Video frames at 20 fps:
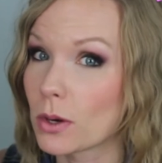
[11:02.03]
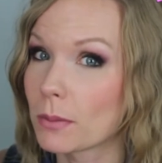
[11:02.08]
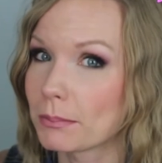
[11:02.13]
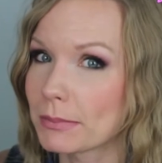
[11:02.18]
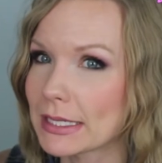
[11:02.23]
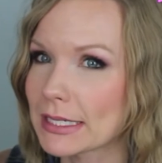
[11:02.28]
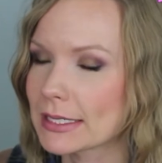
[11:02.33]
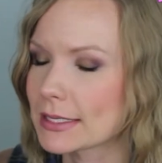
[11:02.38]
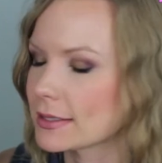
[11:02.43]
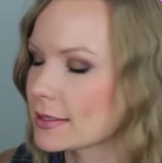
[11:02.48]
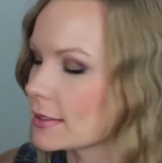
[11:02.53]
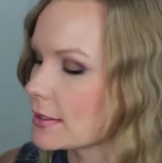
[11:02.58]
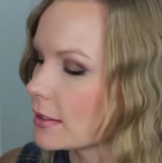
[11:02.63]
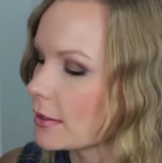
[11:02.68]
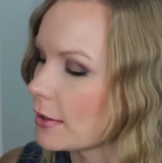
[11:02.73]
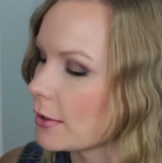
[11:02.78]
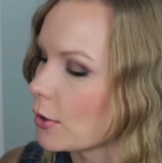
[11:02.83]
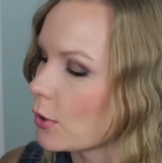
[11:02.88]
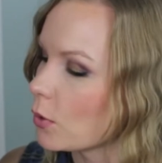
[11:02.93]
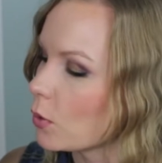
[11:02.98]
was
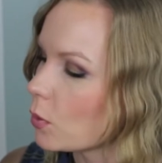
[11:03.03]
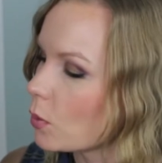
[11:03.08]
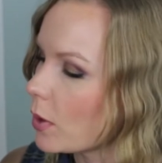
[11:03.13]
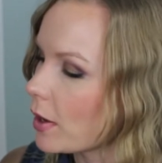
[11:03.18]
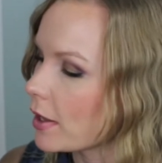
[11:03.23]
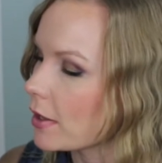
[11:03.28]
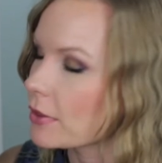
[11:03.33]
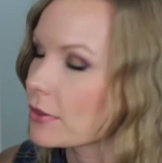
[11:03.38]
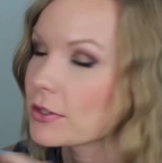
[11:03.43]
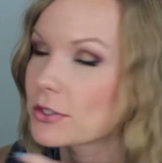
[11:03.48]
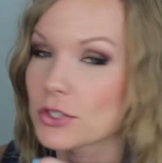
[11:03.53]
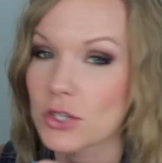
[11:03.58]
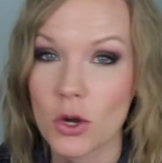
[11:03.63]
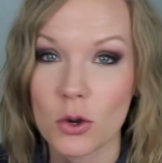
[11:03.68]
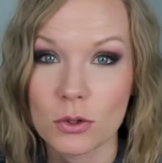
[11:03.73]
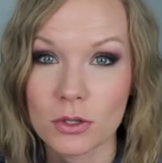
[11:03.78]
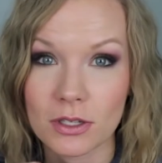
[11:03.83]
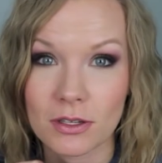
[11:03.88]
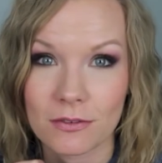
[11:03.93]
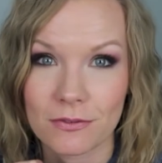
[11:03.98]
mixed with
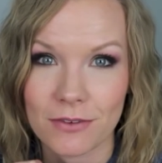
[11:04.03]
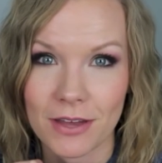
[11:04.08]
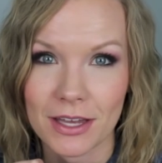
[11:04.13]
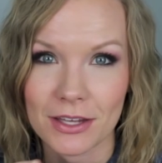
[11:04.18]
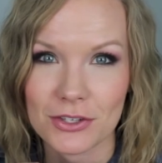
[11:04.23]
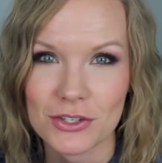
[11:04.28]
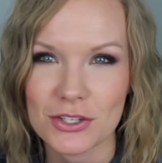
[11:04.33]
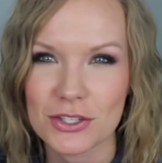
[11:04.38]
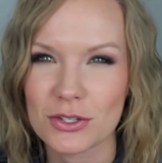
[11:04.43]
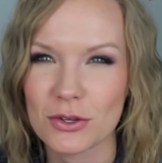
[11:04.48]
Totally Fetch.